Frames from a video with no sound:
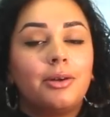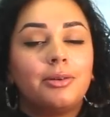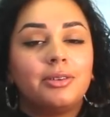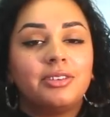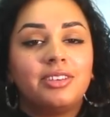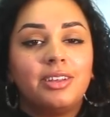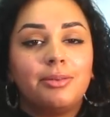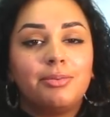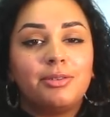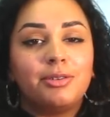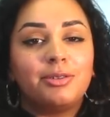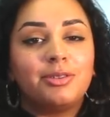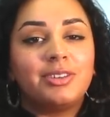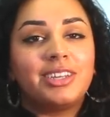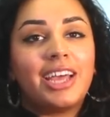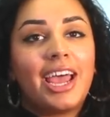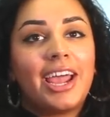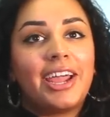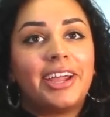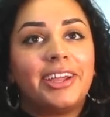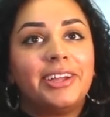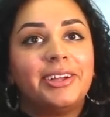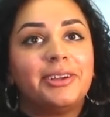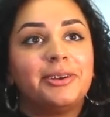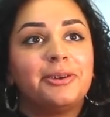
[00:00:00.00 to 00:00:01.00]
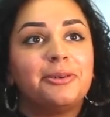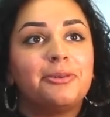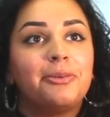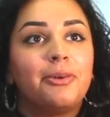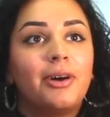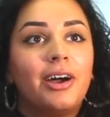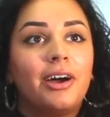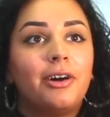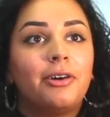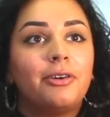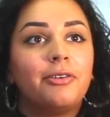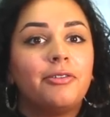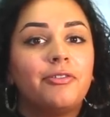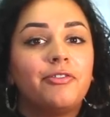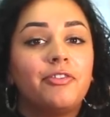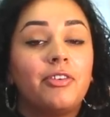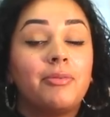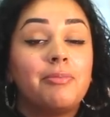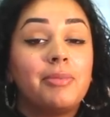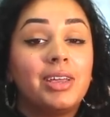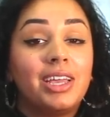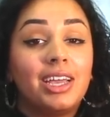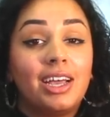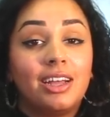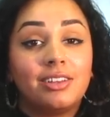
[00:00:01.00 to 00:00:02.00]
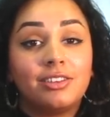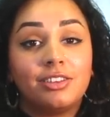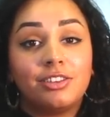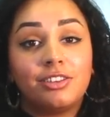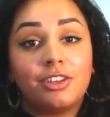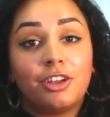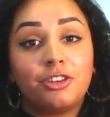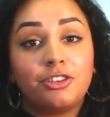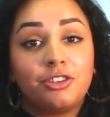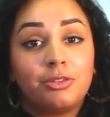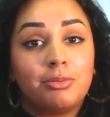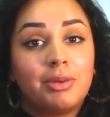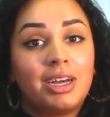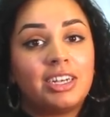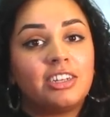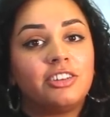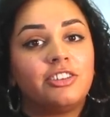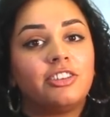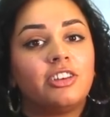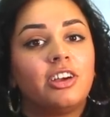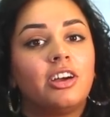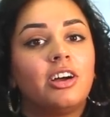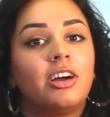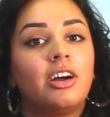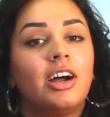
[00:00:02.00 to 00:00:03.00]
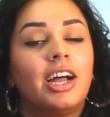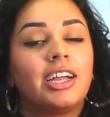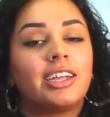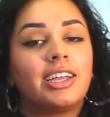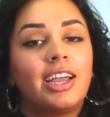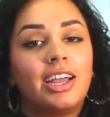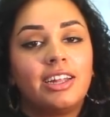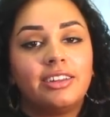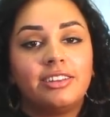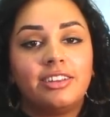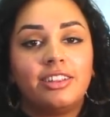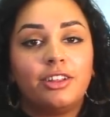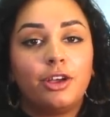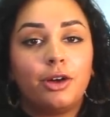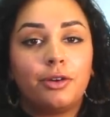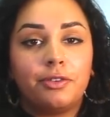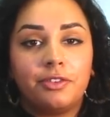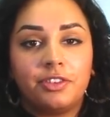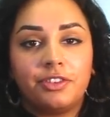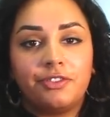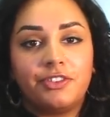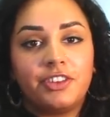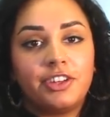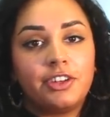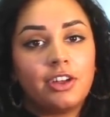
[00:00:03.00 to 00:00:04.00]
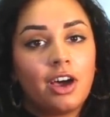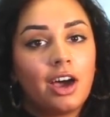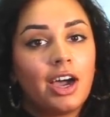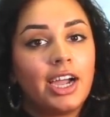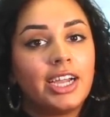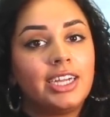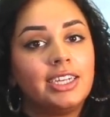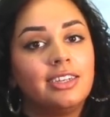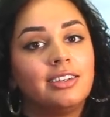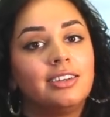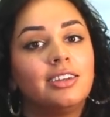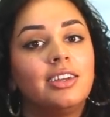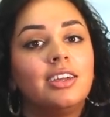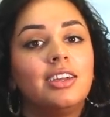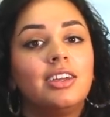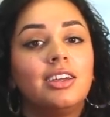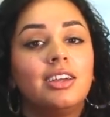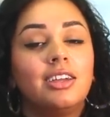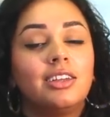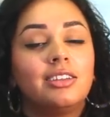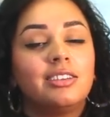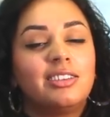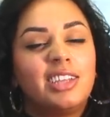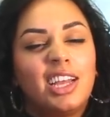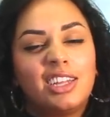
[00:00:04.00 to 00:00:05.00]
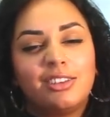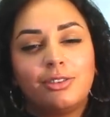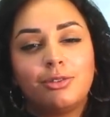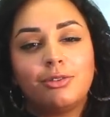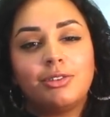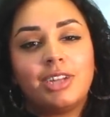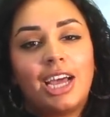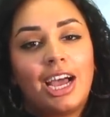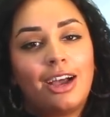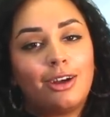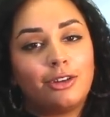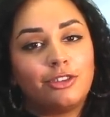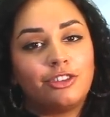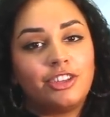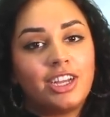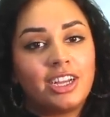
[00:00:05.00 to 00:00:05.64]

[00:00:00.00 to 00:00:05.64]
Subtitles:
a typical day? Well, for me as a social manager, I get into the office for 9, settle down,